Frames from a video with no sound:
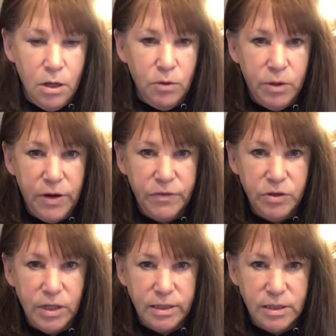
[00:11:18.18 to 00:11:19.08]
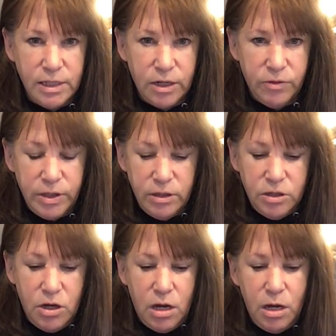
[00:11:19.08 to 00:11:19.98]
Whatever you'd like to decorate the
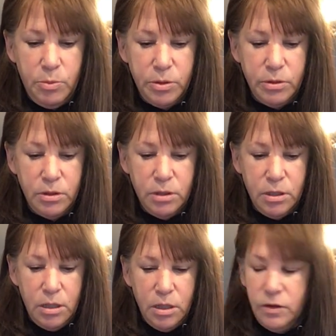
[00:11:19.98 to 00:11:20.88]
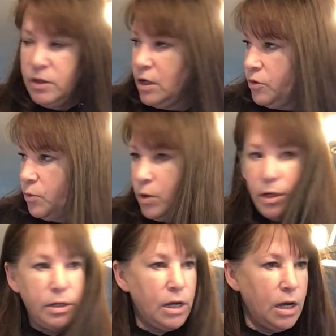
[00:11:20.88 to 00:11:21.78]
top. The other
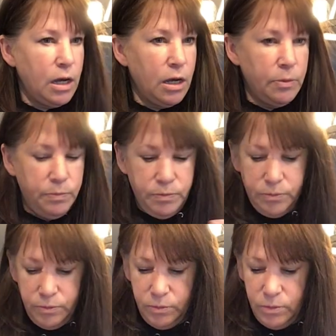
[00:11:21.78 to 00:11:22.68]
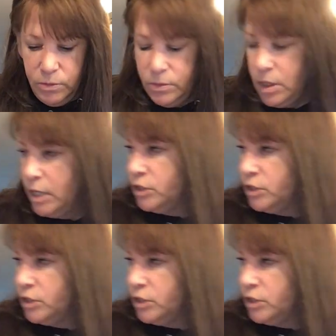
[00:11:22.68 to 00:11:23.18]
one, I